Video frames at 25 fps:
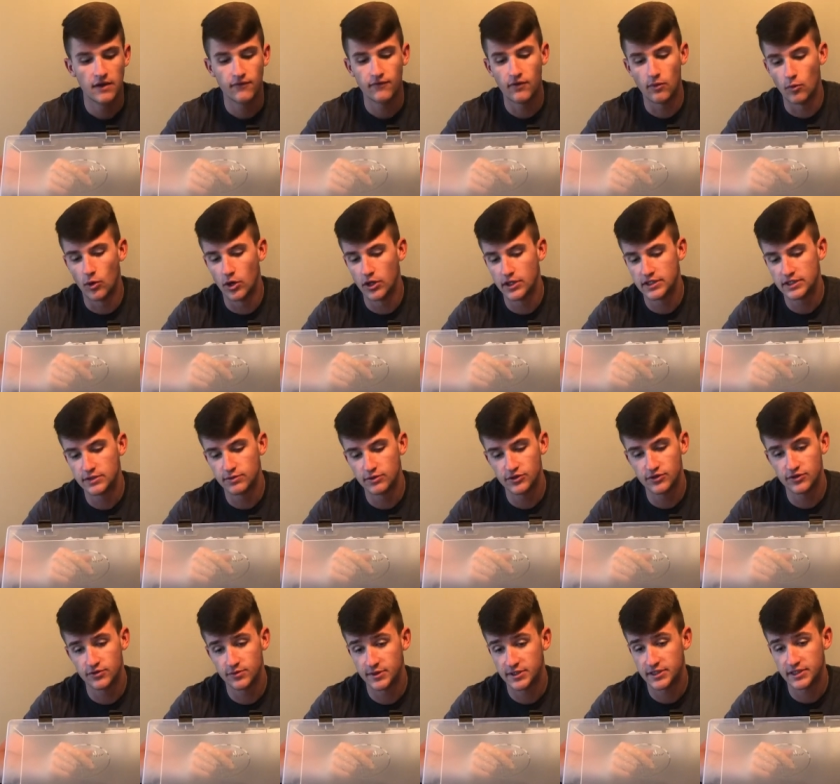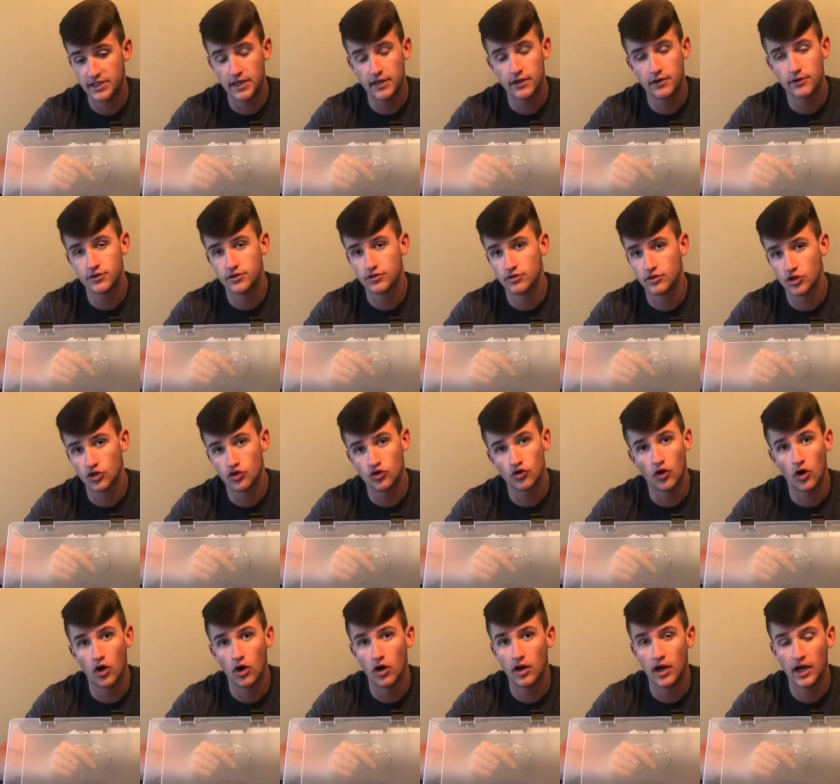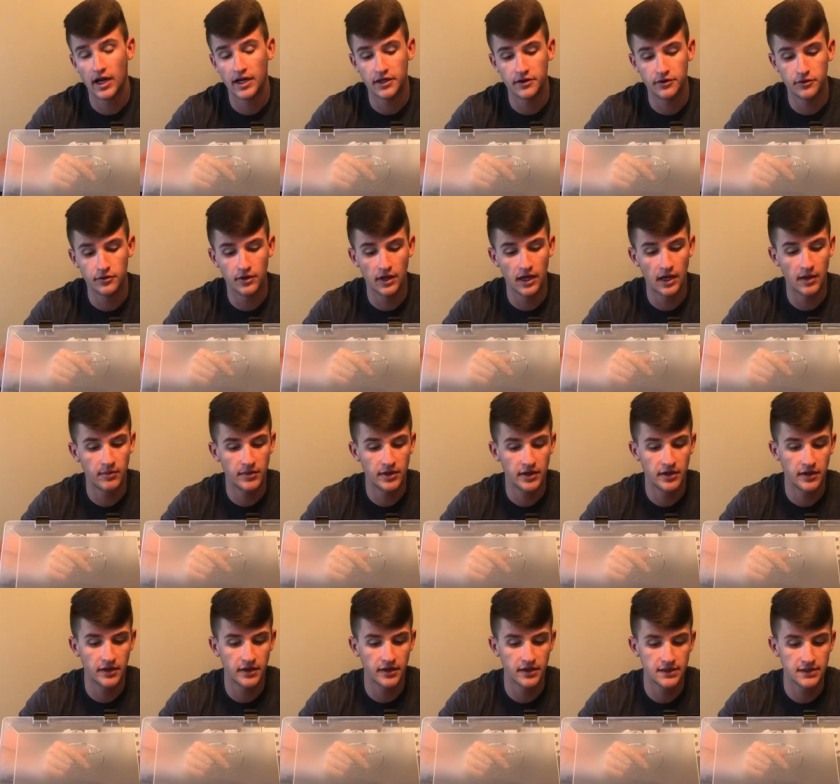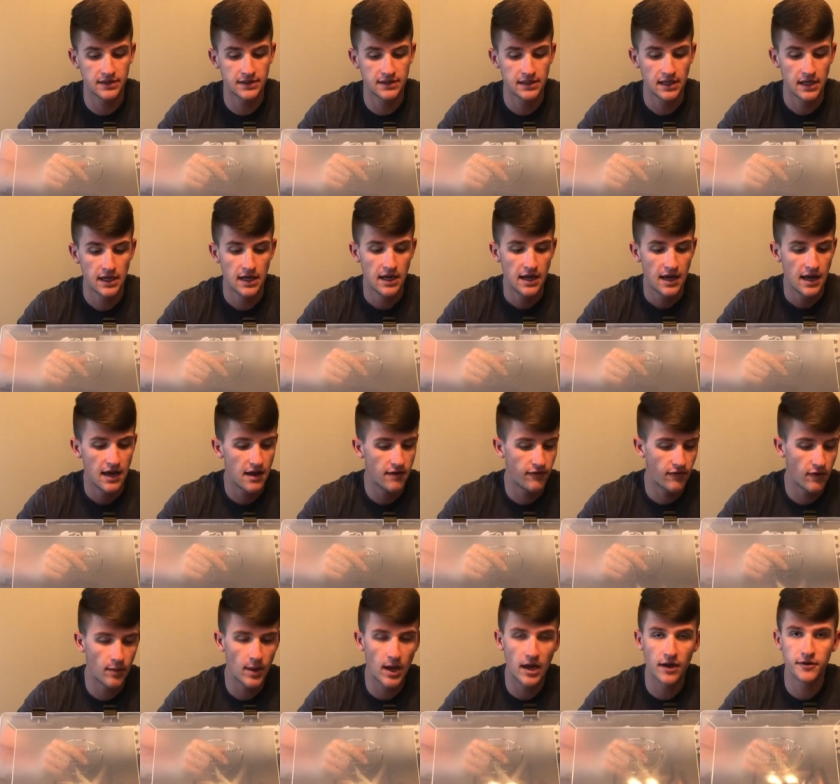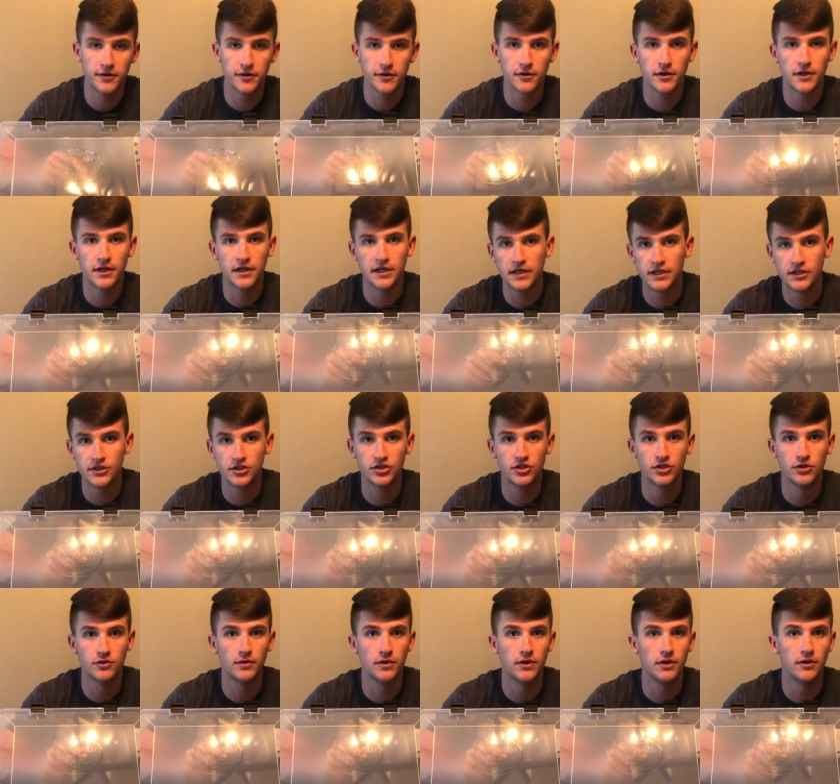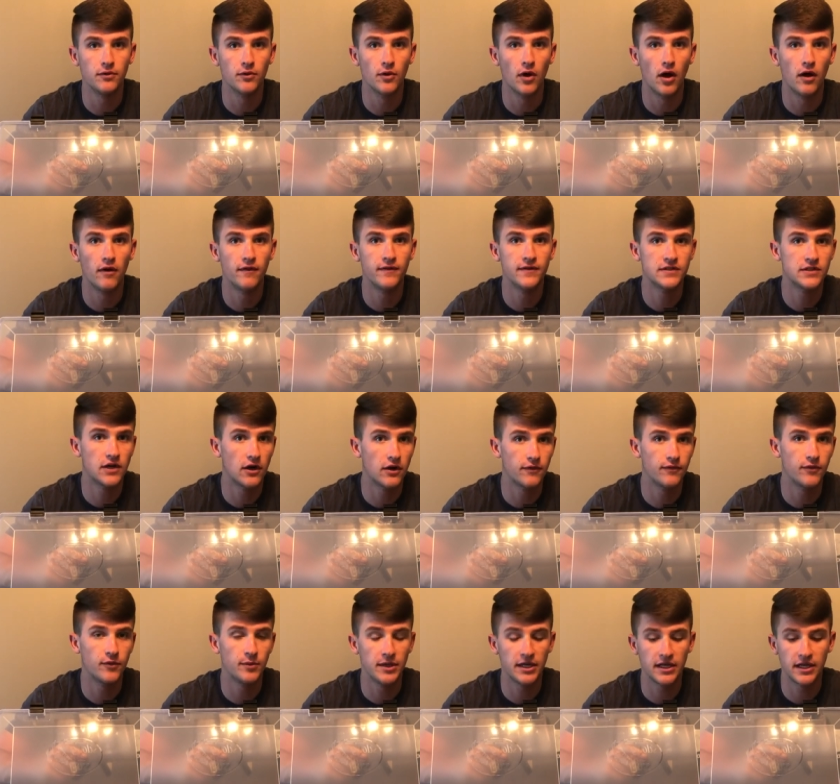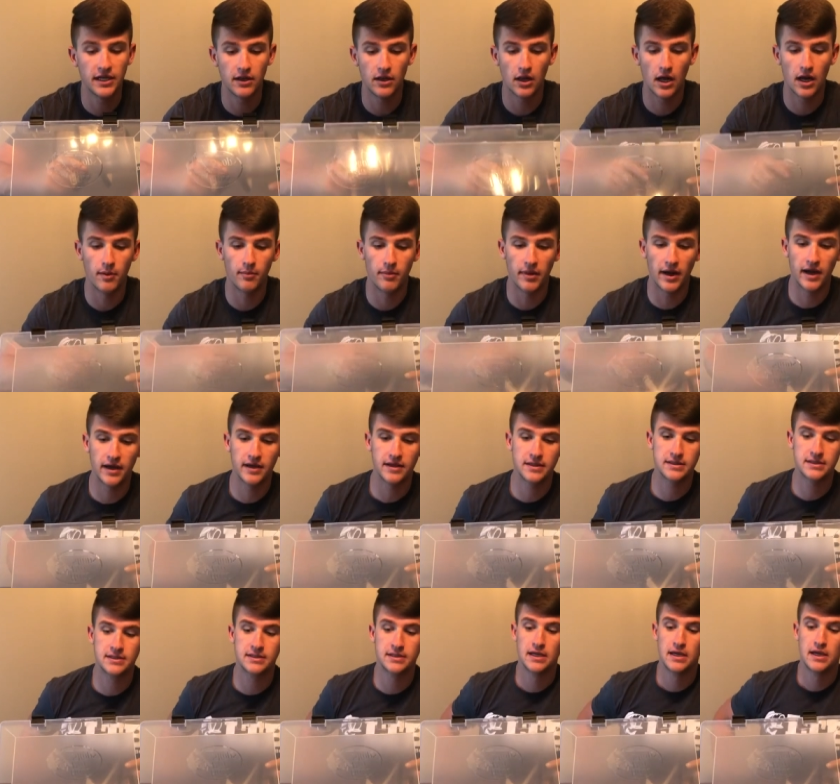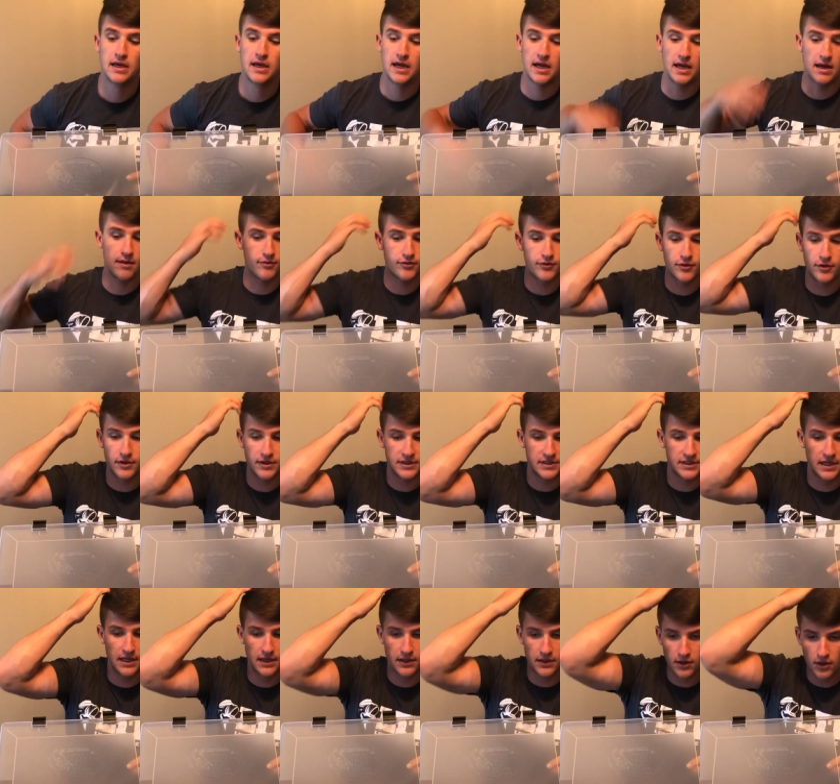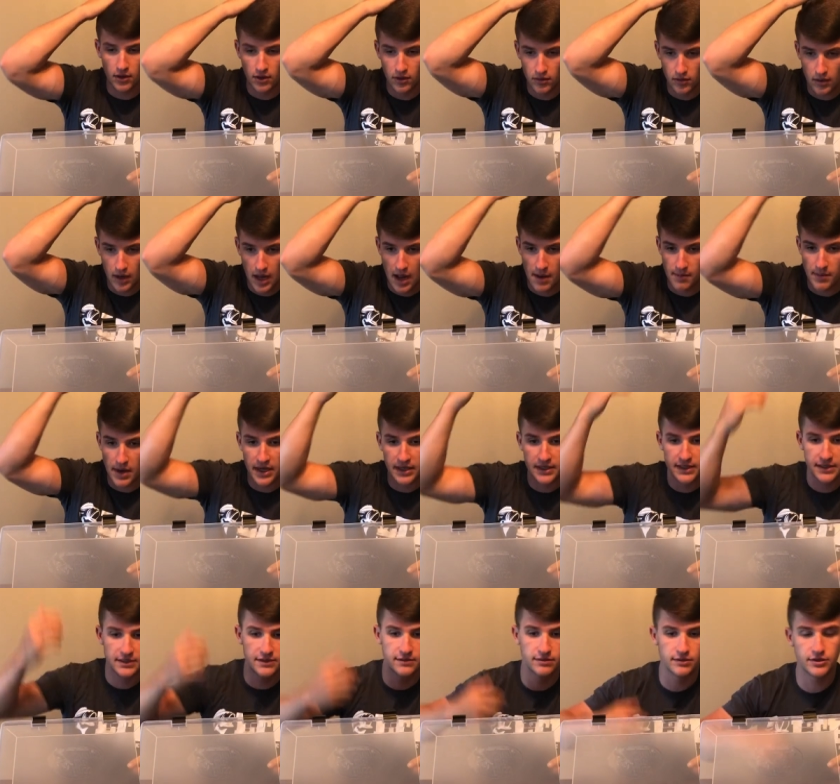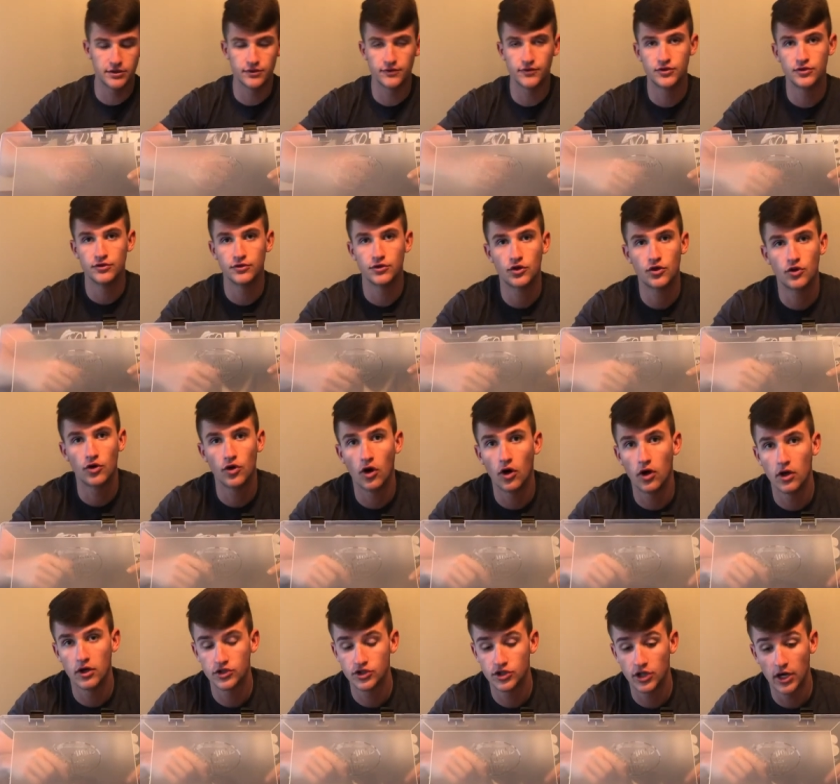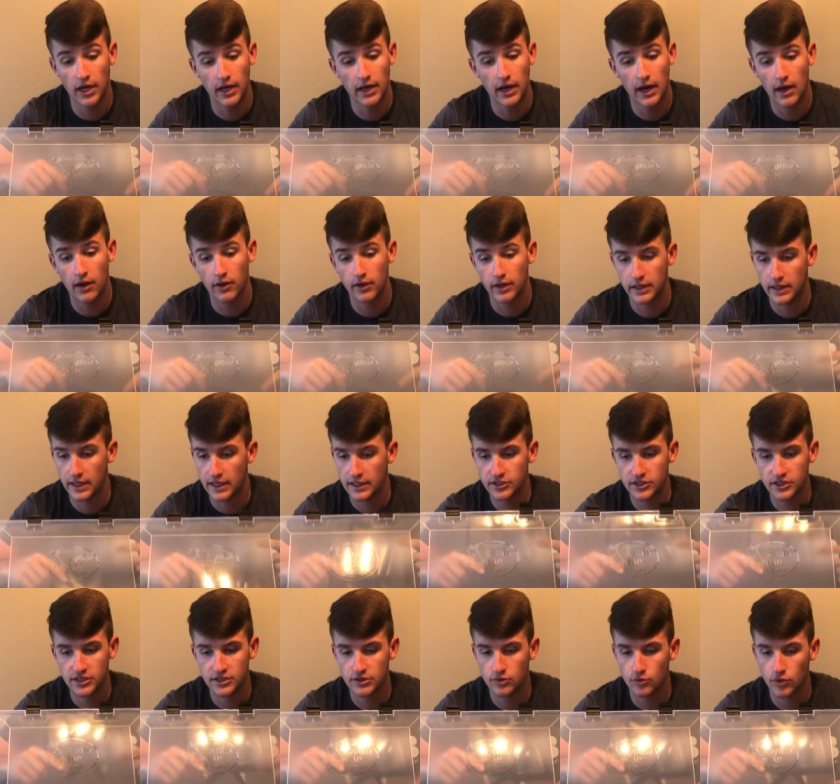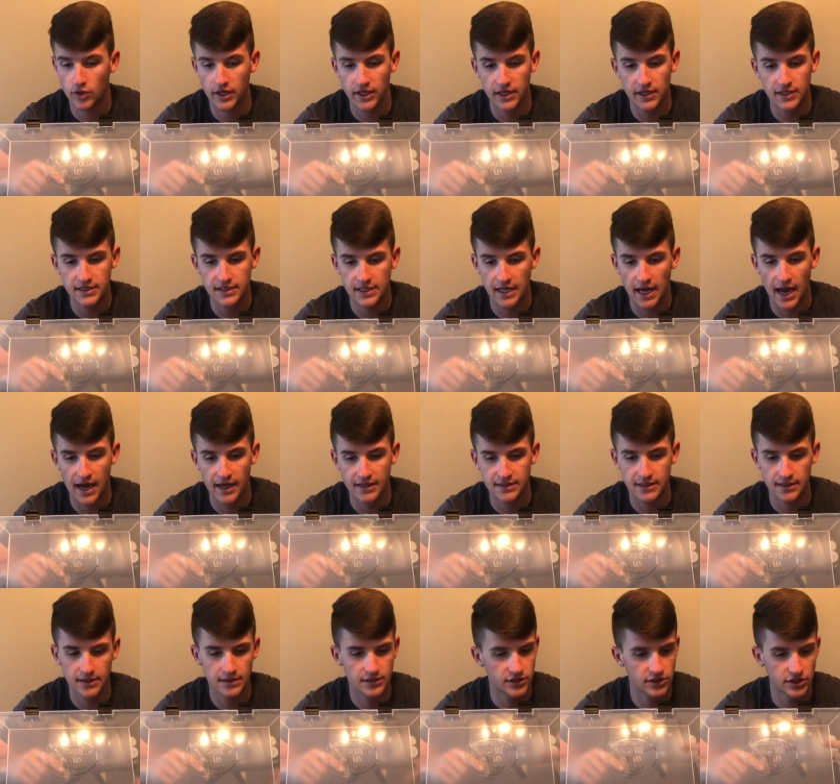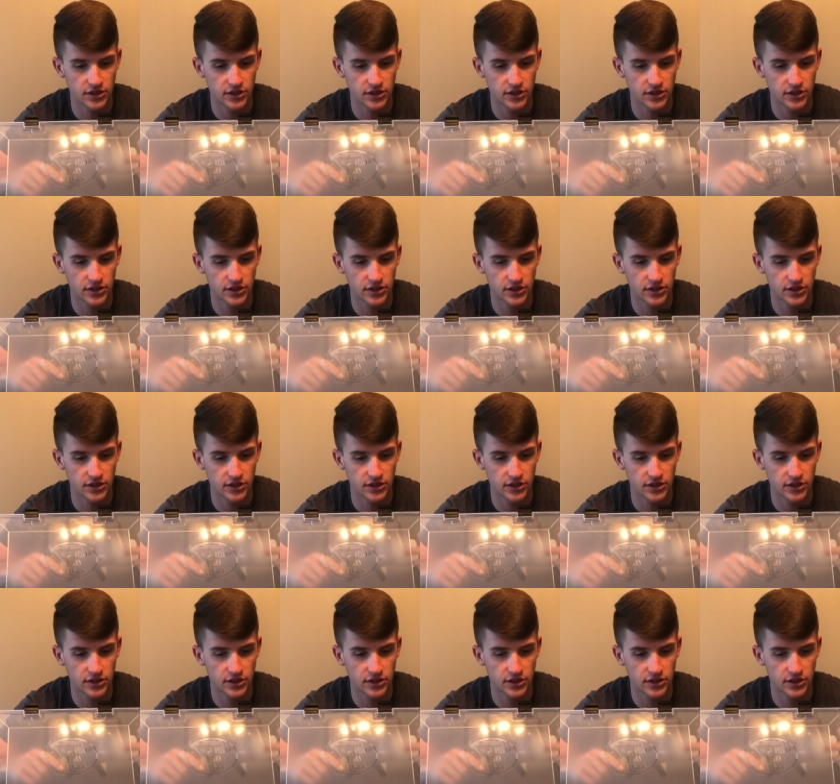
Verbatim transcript: If I am wanting to switch from a Senko to a crawl, I can do that because if I'm out there, conditions are really rough. It's hard for me to get a lot of bites. And I'm throwing a Senko, I might need to switch over to a crawl and try it out. And that's just quick, easy access.